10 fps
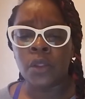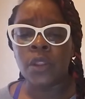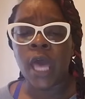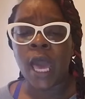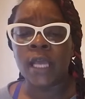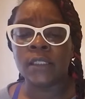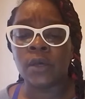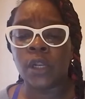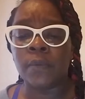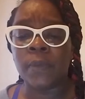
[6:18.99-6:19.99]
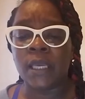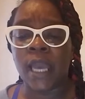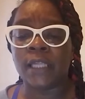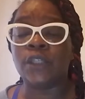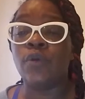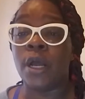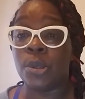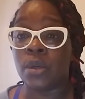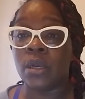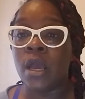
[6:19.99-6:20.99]
That is going to be at
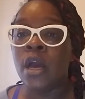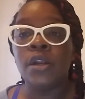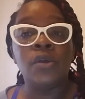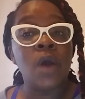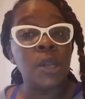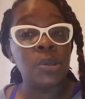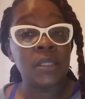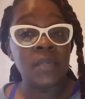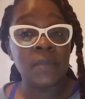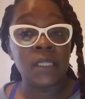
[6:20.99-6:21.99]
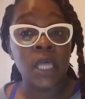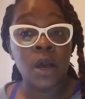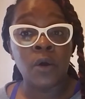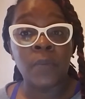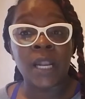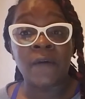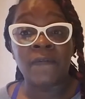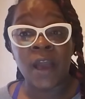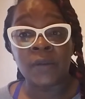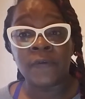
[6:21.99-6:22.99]
200. 200 seems low, but
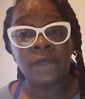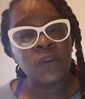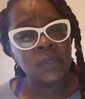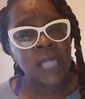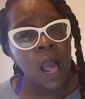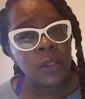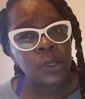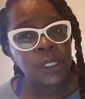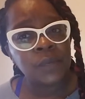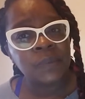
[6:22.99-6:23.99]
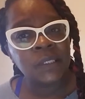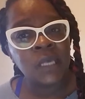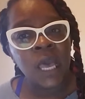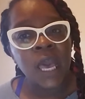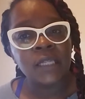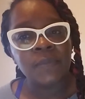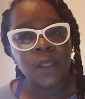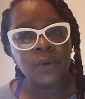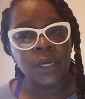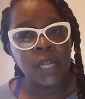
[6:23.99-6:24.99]
I found a few scholarships and some
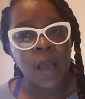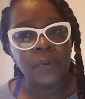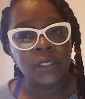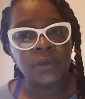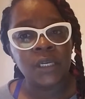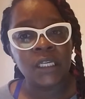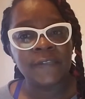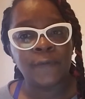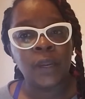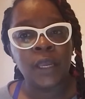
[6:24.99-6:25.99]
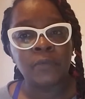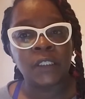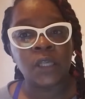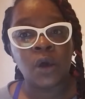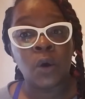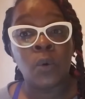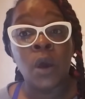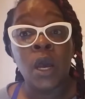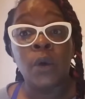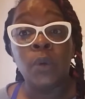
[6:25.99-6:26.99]
other good opportunities for him,
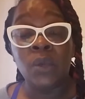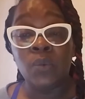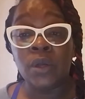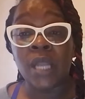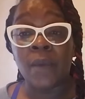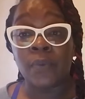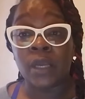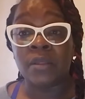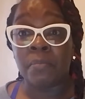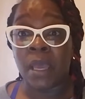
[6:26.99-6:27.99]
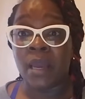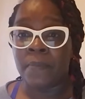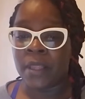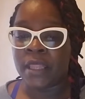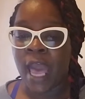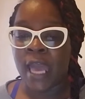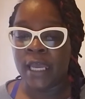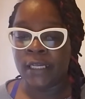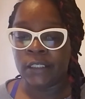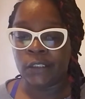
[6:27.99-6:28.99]
so we will not break the bank. But that
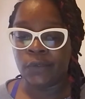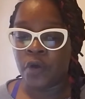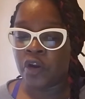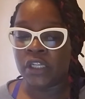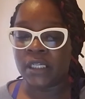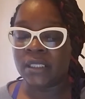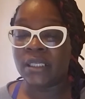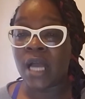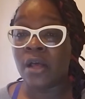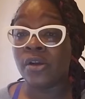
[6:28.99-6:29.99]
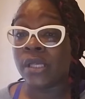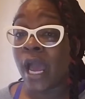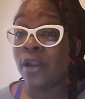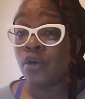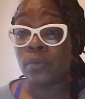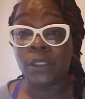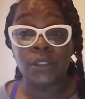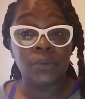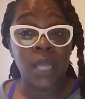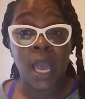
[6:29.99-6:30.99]
is $260 that I normally
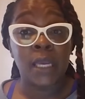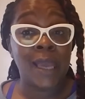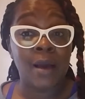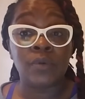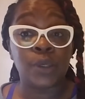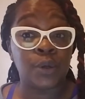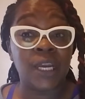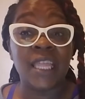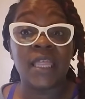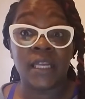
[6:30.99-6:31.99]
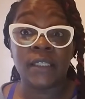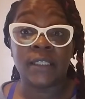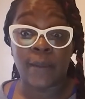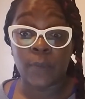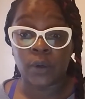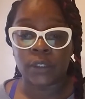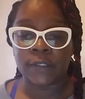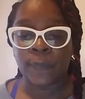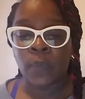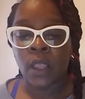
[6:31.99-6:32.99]
do not encounter in the summers.